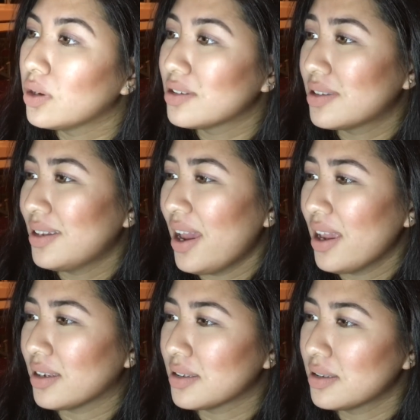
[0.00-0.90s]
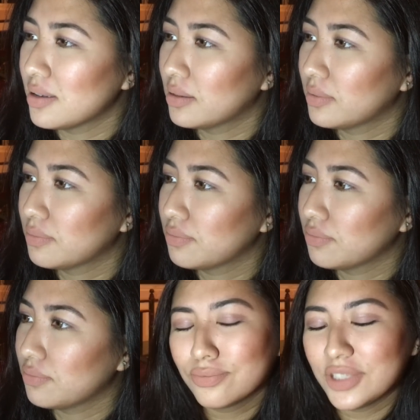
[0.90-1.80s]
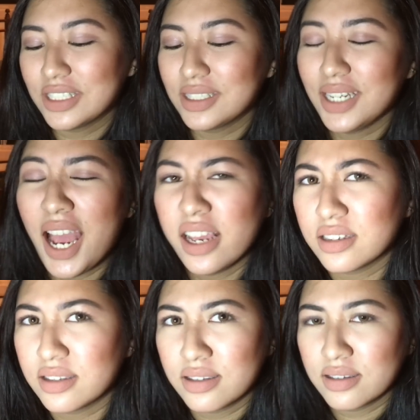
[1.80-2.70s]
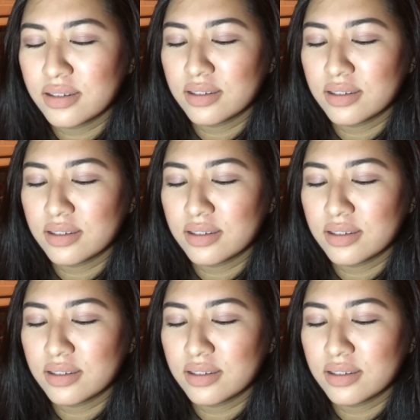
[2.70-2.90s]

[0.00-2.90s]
It's nice. It's nice.